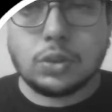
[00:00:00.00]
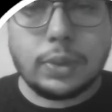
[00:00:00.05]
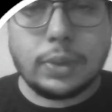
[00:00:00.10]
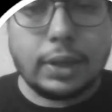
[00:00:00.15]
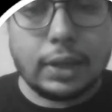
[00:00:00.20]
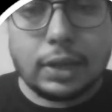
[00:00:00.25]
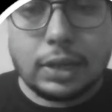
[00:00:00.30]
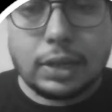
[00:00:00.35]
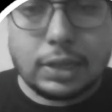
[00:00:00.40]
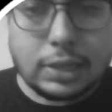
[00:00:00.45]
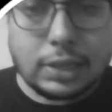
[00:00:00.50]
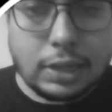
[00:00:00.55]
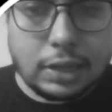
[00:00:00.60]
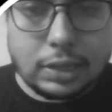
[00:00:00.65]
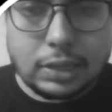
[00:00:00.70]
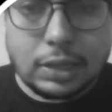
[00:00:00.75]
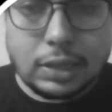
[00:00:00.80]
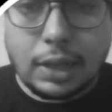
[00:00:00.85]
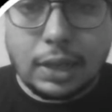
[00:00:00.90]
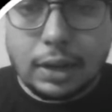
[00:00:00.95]
can easily
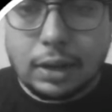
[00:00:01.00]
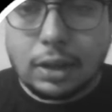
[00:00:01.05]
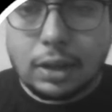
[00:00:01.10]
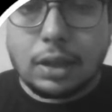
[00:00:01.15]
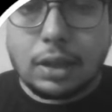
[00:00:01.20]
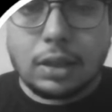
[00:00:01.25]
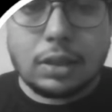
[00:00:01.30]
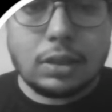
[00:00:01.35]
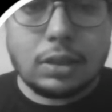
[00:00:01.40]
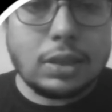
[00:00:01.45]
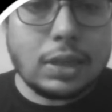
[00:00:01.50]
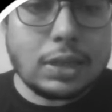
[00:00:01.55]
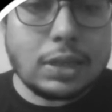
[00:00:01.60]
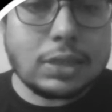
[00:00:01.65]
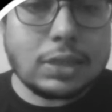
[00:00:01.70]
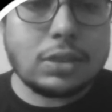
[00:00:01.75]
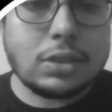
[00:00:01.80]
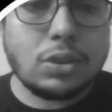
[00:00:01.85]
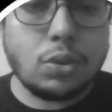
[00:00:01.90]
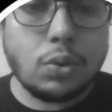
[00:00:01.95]
see that
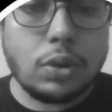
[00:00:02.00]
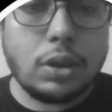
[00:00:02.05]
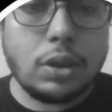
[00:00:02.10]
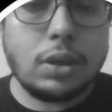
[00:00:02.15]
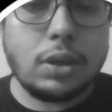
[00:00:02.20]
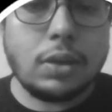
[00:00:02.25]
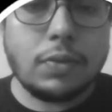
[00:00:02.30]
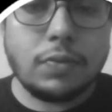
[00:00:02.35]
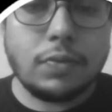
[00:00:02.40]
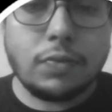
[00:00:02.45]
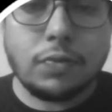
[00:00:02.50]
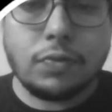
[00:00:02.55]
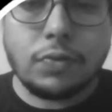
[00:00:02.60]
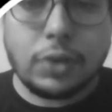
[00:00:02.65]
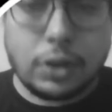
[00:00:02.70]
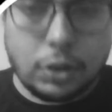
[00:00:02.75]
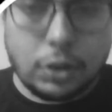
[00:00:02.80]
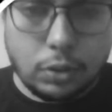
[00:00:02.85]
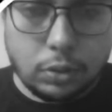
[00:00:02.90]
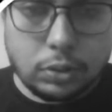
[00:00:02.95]
these 3
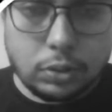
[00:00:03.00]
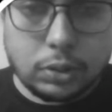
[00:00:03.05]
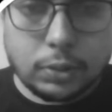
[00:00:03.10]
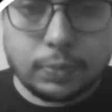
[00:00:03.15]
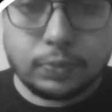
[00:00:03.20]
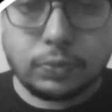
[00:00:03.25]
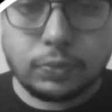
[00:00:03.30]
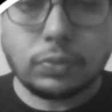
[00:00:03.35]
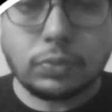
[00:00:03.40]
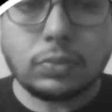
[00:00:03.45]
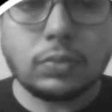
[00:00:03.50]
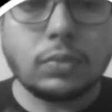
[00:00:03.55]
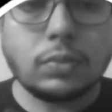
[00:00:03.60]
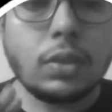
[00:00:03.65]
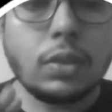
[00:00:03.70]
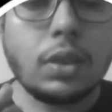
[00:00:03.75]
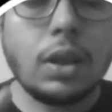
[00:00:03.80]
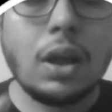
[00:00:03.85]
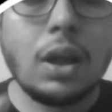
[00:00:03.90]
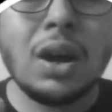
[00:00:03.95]
videos
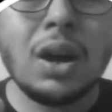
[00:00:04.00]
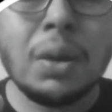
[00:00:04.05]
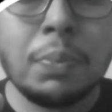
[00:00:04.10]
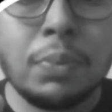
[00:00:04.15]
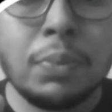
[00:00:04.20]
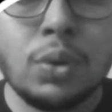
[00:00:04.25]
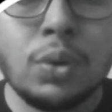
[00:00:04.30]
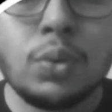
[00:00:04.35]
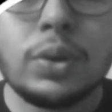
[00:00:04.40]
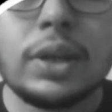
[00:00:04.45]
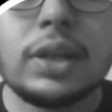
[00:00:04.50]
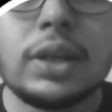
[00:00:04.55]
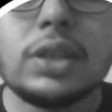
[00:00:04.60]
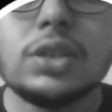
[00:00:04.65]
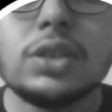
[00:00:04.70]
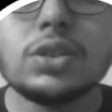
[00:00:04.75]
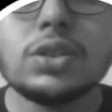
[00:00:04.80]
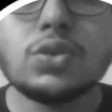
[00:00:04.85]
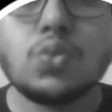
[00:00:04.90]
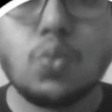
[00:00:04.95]
uploaded
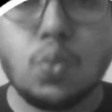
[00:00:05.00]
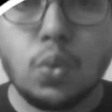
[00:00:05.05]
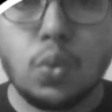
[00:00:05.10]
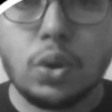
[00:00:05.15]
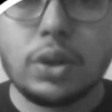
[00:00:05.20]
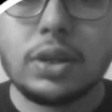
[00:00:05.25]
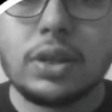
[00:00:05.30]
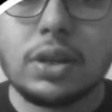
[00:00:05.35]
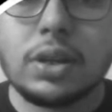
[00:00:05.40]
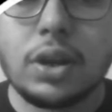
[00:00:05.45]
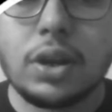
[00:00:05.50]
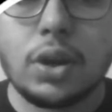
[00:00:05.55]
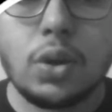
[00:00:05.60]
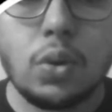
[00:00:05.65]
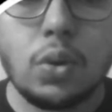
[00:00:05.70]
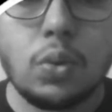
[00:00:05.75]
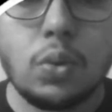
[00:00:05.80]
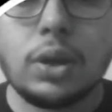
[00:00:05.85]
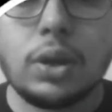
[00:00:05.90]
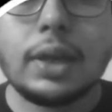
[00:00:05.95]
just 1 year
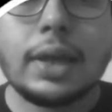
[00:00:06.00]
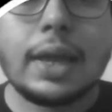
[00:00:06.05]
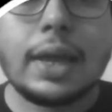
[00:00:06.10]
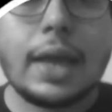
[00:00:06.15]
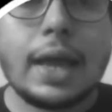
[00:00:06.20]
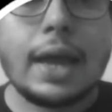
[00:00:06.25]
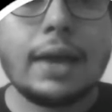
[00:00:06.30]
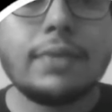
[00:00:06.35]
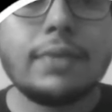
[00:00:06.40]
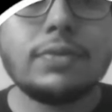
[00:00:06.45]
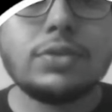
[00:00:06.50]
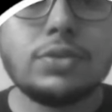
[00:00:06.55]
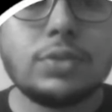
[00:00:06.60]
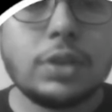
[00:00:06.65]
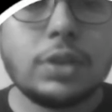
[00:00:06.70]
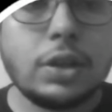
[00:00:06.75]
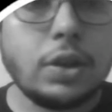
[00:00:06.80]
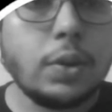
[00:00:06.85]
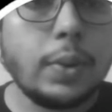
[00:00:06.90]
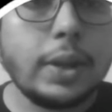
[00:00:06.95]
ago have
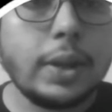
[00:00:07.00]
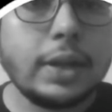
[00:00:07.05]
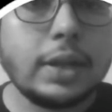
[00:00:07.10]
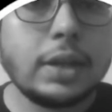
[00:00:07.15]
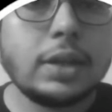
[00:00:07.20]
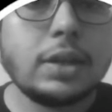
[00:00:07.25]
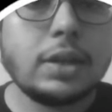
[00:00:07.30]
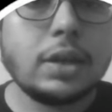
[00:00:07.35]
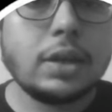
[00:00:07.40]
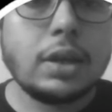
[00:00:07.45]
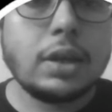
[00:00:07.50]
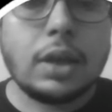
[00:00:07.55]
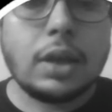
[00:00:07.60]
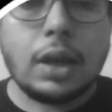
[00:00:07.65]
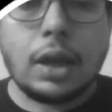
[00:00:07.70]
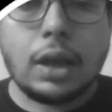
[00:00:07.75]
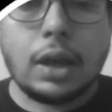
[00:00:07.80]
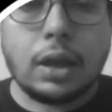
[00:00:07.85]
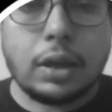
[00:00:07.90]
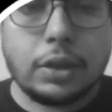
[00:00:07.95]
generated
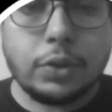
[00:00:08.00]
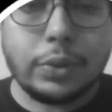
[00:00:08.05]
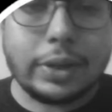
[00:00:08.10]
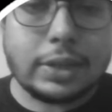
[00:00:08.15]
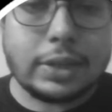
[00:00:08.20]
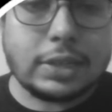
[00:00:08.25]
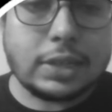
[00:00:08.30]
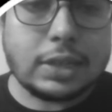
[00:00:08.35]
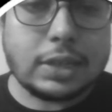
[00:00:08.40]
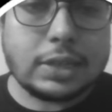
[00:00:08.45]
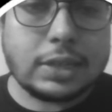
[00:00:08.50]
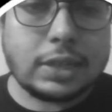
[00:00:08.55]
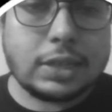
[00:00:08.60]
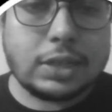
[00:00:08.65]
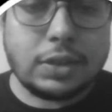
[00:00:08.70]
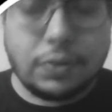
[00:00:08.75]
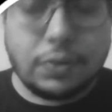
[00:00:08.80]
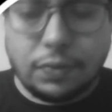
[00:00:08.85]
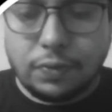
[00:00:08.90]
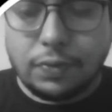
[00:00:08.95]
you can say
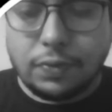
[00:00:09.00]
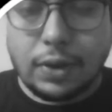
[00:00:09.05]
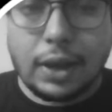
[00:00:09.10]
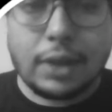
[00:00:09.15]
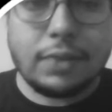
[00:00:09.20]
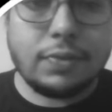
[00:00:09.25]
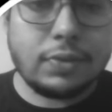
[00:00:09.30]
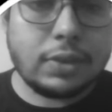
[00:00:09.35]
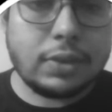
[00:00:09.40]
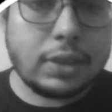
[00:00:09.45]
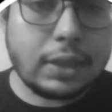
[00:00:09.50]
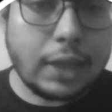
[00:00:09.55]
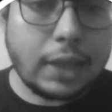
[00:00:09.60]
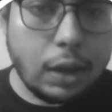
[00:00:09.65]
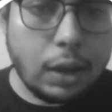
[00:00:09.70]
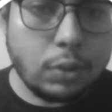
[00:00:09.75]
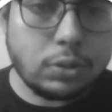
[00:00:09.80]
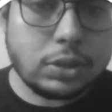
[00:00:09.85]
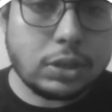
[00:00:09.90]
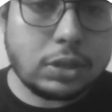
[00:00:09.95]

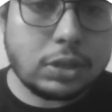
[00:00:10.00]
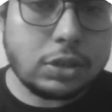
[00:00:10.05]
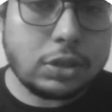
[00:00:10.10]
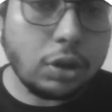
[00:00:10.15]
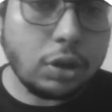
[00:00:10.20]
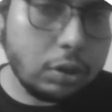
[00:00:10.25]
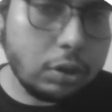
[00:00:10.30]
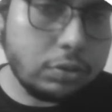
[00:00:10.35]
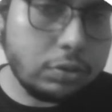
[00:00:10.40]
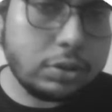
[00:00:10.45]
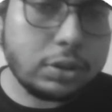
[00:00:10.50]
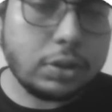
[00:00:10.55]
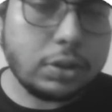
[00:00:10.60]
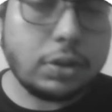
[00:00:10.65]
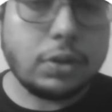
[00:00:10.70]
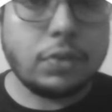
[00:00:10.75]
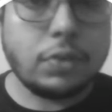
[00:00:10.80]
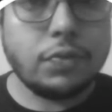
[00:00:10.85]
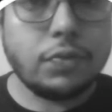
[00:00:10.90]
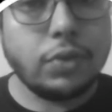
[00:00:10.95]
$65,000
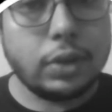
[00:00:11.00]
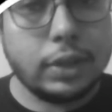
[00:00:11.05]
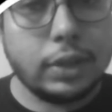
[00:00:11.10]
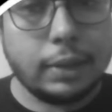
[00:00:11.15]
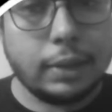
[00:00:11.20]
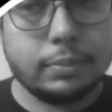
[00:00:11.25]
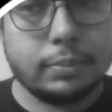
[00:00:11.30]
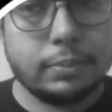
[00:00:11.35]
for them.